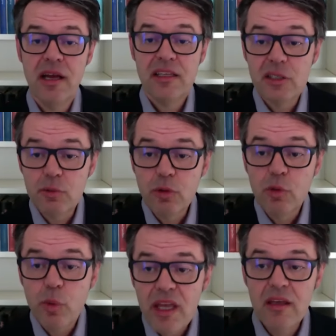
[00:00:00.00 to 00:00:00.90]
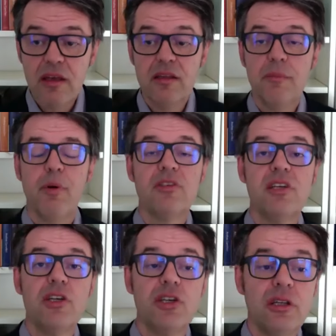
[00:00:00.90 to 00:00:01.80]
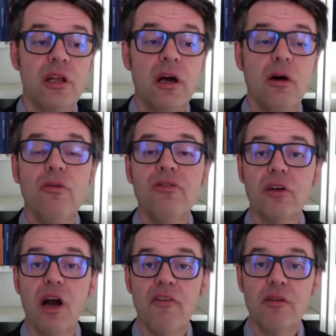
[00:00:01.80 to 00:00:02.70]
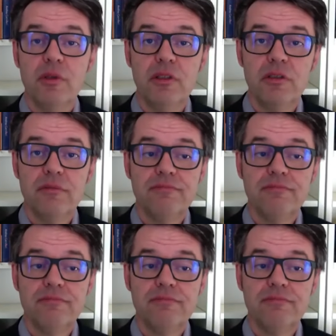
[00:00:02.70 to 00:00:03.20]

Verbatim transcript: This would weaken the position of the government.